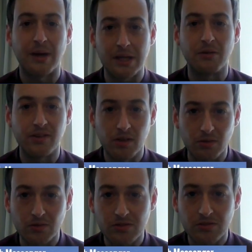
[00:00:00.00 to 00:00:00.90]

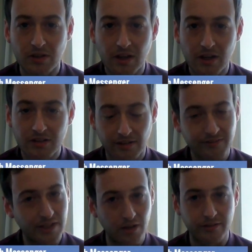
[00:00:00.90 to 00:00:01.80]
pay-per-views,
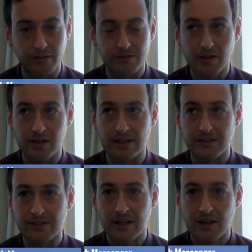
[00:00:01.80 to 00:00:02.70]
something along those
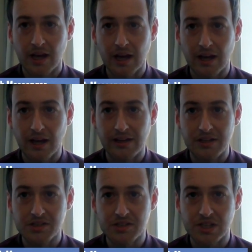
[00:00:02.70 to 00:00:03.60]
lines. And
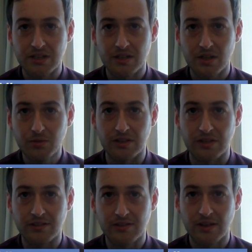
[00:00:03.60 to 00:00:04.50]
then she
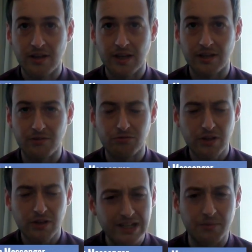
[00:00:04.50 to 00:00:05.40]
loses in a
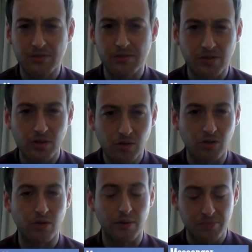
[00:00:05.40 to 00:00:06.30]
really
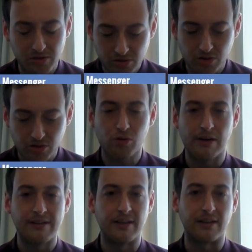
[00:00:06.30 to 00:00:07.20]
obscure
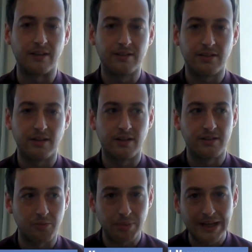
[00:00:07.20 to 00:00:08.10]
ending
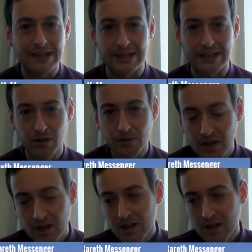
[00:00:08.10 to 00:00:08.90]
to Bayley, who,